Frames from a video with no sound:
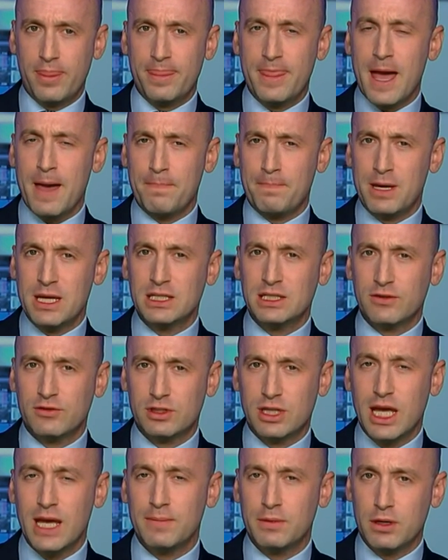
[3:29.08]
That piece of
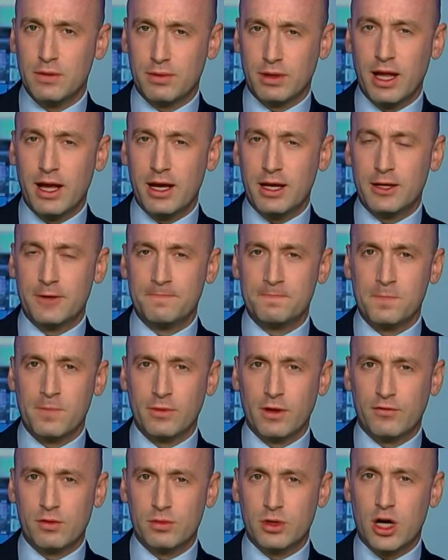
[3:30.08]
tape you played
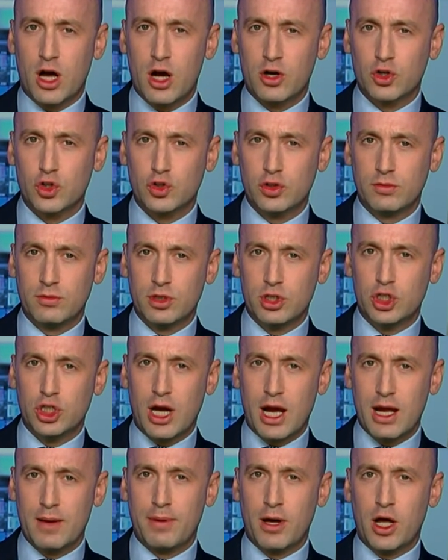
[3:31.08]
from Congresswoman
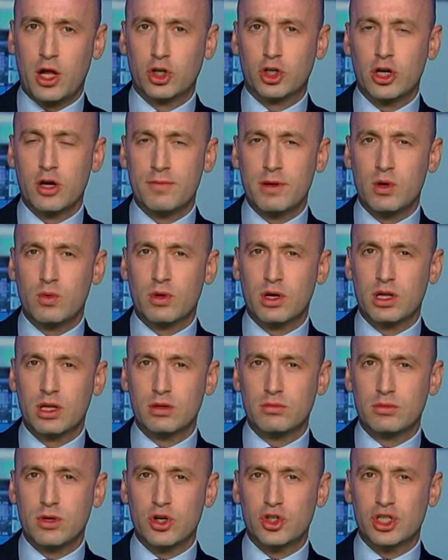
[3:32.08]
Jayapal could be one of
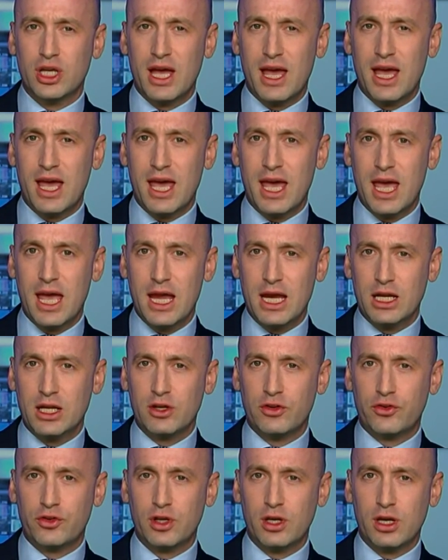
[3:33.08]
the most
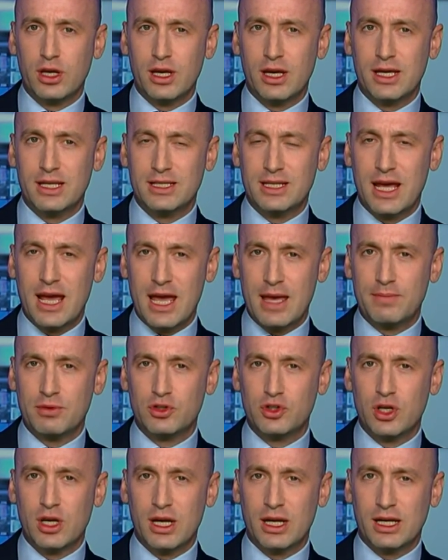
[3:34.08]
heinous
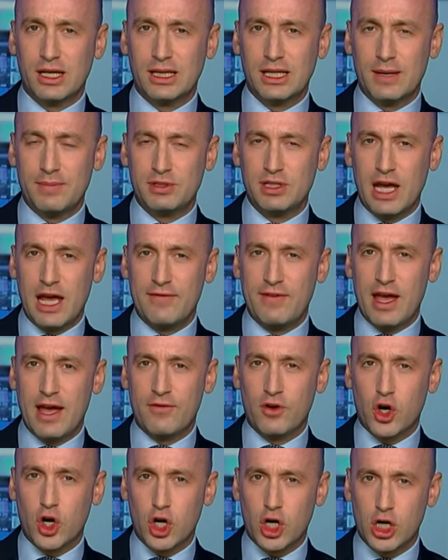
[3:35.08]
tapes, clips I have
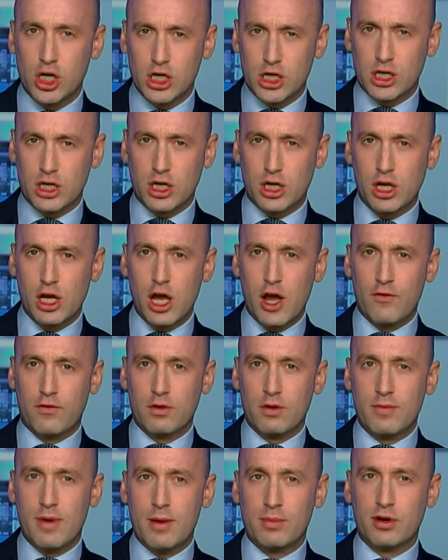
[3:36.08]
ever heard
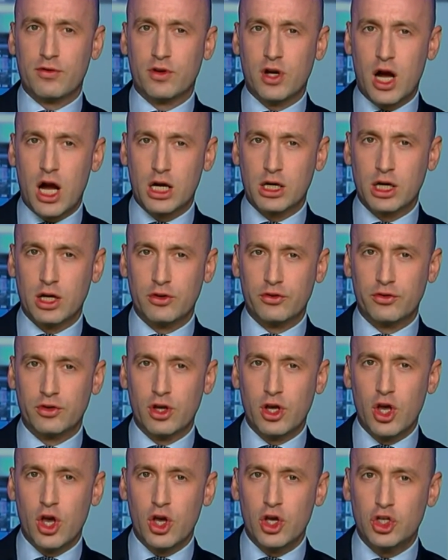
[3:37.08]
from a member of
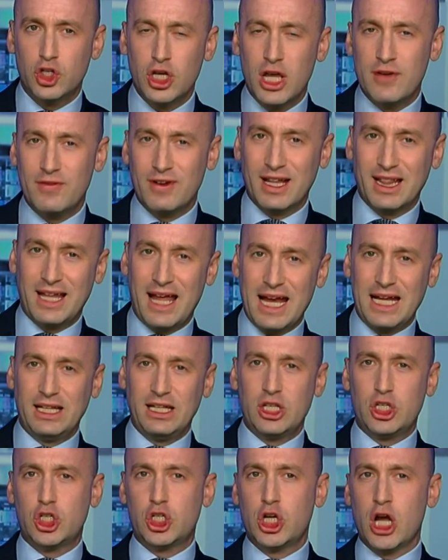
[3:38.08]
Congress. She even
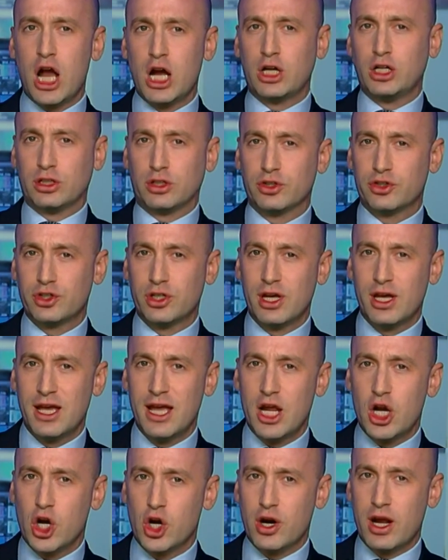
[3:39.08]
lightly chuckles
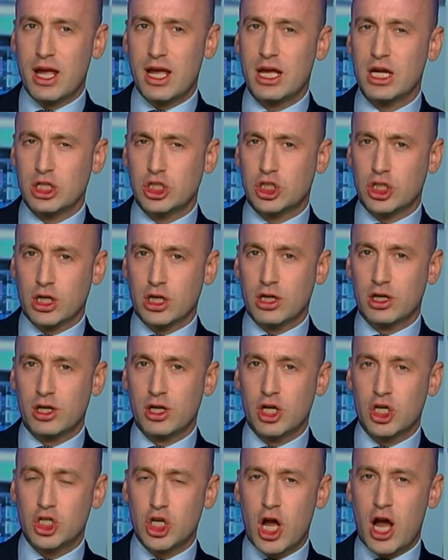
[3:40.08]
in her answer,
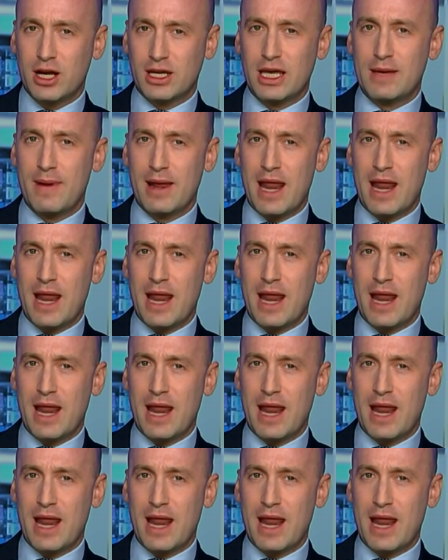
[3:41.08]
talking